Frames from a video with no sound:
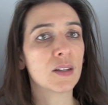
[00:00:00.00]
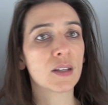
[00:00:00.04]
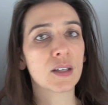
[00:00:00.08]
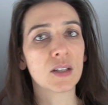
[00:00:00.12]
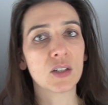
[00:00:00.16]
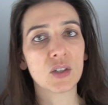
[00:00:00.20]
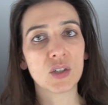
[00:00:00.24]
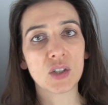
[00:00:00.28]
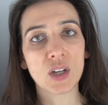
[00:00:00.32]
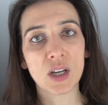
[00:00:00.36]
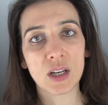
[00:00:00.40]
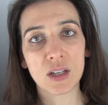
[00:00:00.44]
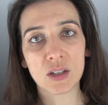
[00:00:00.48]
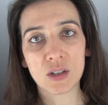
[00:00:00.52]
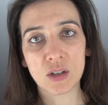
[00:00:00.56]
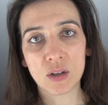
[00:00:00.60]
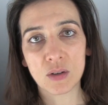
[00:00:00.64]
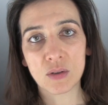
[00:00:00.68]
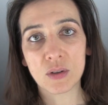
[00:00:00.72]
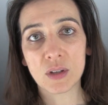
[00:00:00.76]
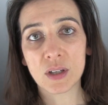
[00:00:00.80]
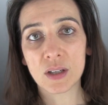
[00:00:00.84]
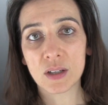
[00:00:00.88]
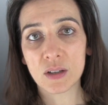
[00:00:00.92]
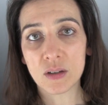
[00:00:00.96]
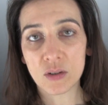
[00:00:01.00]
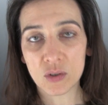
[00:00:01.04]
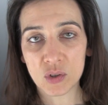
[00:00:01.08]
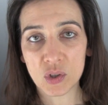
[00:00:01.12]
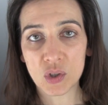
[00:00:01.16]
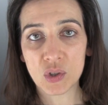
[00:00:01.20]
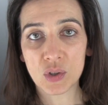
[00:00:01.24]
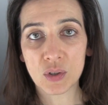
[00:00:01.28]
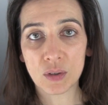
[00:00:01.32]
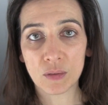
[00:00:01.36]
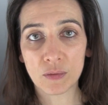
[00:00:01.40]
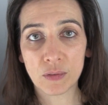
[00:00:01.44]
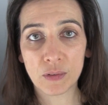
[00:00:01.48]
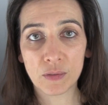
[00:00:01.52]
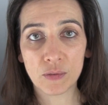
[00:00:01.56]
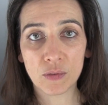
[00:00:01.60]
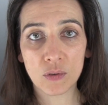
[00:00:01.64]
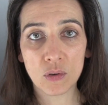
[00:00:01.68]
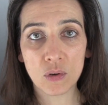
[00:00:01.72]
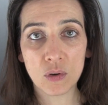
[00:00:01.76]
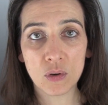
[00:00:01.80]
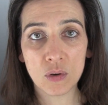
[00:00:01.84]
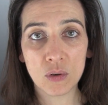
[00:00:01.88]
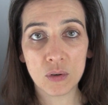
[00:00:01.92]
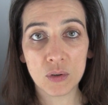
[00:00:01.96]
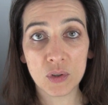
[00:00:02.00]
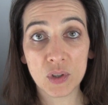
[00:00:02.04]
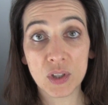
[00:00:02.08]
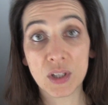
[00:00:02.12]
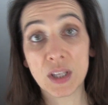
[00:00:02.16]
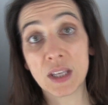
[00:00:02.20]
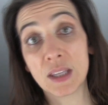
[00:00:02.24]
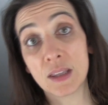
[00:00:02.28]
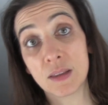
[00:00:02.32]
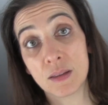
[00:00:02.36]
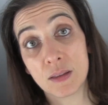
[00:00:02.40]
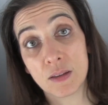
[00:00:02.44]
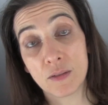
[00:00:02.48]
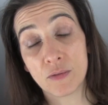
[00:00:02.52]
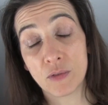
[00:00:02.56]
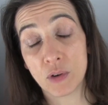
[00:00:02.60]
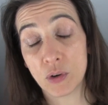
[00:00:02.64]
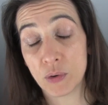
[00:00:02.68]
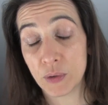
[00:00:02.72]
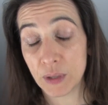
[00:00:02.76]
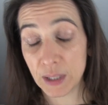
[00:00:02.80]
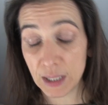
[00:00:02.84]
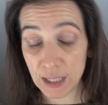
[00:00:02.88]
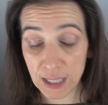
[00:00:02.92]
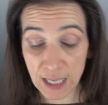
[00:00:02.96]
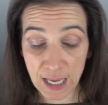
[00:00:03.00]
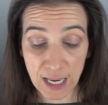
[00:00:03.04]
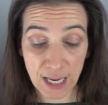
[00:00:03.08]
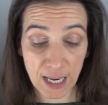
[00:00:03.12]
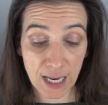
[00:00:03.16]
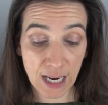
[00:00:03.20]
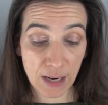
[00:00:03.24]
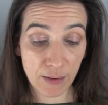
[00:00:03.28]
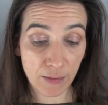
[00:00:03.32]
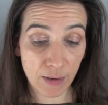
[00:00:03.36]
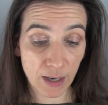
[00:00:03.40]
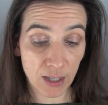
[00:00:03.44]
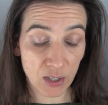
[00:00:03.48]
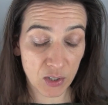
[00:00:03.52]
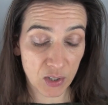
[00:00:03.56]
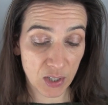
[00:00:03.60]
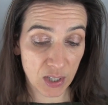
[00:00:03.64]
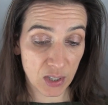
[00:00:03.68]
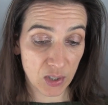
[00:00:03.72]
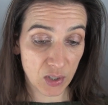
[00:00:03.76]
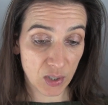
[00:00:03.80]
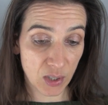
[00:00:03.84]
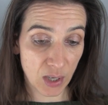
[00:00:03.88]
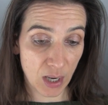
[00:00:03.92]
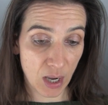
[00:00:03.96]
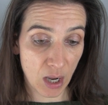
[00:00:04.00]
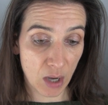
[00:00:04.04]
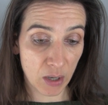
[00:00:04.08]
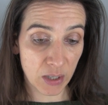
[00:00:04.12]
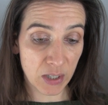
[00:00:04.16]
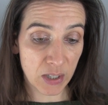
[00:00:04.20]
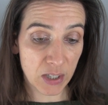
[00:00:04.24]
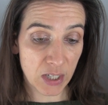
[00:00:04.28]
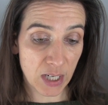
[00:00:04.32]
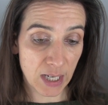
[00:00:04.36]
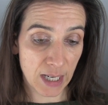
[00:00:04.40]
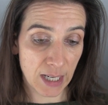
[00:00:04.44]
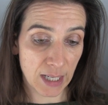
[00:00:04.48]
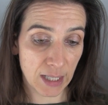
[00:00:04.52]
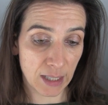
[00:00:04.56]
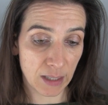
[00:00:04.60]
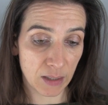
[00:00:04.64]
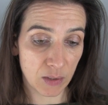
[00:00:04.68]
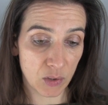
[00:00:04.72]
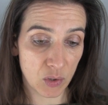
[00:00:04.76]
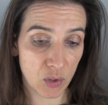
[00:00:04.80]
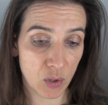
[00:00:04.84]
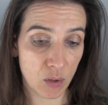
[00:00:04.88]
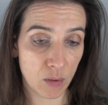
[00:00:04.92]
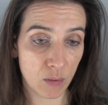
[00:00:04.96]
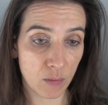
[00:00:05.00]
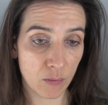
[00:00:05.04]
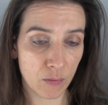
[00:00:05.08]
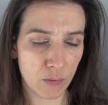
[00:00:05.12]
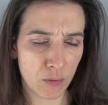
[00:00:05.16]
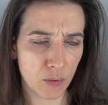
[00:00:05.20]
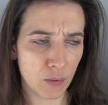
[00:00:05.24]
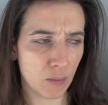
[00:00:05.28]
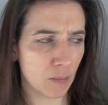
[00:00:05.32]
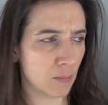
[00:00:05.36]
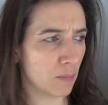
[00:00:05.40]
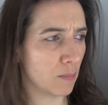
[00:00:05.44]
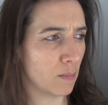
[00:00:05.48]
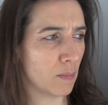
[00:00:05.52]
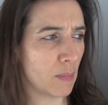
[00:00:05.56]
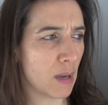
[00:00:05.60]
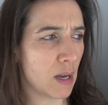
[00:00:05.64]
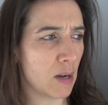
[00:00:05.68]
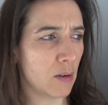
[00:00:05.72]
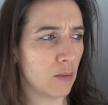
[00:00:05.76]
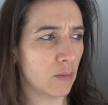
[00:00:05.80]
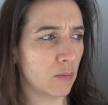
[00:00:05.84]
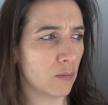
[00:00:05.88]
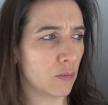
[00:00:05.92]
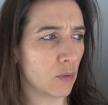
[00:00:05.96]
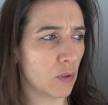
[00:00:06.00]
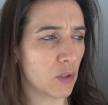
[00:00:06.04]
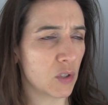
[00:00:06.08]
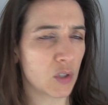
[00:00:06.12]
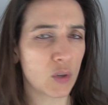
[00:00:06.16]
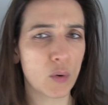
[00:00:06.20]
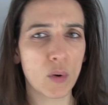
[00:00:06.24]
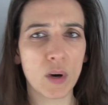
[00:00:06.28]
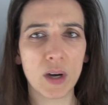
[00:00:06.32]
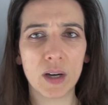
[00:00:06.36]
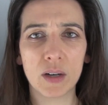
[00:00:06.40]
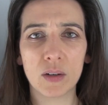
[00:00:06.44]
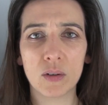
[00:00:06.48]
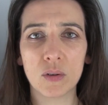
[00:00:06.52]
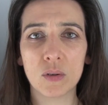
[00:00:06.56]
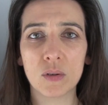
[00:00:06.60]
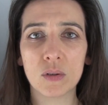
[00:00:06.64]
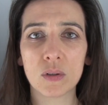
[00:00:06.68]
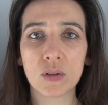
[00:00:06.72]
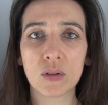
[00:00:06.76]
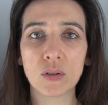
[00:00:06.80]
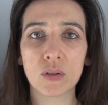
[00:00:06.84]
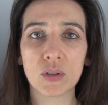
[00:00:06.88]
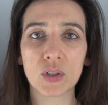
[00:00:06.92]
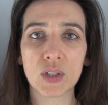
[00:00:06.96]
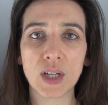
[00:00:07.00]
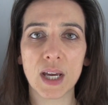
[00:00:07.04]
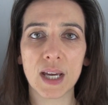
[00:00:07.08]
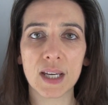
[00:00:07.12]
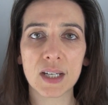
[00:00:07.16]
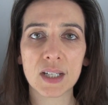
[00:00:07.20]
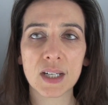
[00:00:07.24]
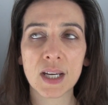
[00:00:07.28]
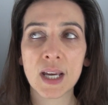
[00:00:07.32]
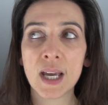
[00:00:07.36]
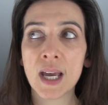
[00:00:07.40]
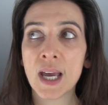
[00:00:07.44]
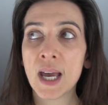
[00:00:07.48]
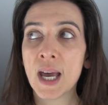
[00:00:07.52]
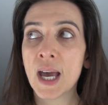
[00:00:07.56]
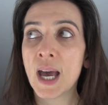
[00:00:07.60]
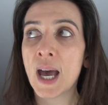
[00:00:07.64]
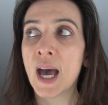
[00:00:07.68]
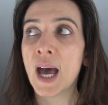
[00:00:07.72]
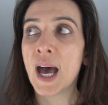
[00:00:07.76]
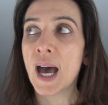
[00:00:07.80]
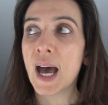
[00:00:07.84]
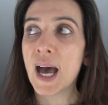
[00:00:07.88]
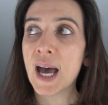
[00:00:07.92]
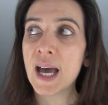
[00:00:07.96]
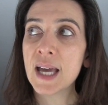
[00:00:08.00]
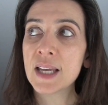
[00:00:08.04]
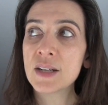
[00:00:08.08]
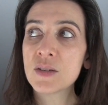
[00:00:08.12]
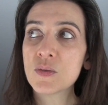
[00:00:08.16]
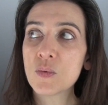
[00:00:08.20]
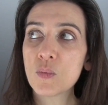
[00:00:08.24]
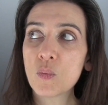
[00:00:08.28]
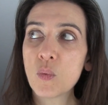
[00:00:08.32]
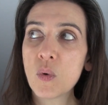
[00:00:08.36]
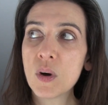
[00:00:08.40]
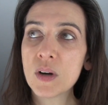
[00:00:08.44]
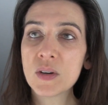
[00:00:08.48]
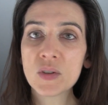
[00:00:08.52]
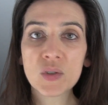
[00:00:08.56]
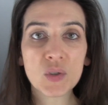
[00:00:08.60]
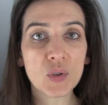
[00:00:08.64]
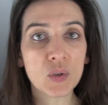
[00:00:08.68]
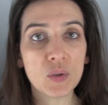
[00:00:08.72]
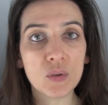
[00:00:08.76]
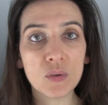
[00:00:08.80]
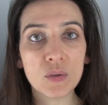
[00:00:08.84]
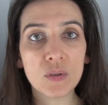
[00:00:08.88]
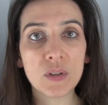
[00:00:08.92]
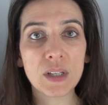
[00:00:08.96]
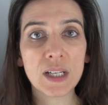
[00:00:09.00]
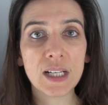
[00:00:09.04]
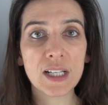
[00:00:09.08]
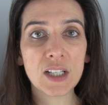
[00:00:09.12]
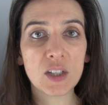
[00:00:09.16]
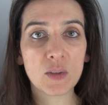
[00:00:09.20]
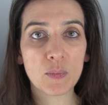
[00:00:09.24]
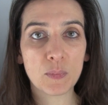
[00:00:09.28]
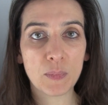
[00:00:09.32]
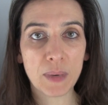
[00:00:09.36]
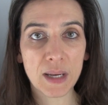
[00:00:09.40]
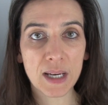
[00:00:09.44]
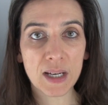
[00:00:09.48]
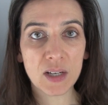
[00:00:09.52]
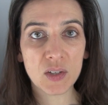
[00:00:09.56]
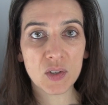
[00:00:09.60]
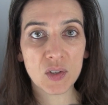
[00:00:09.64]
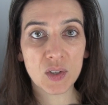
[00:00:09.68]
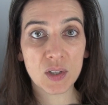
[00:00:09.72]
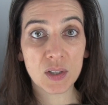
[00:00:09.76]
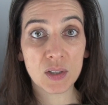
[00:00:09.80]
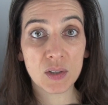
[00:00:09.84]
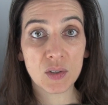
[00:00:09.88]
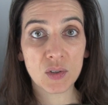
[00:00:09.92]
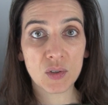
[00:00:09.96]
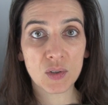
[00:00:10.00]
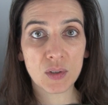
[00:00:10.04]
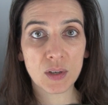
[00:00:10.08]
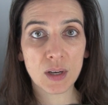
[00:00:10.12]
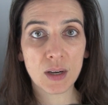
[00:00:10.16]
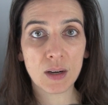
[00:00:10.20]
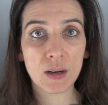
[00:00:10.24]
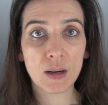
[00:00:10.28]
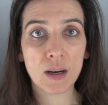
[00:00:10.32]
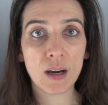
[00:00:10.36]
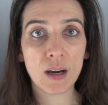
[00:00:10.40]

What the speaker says: concerto, the Conzertstück for four horns. Then the following year he writes this hunting song for male voice choir and horn quartet. And whilst all these pieces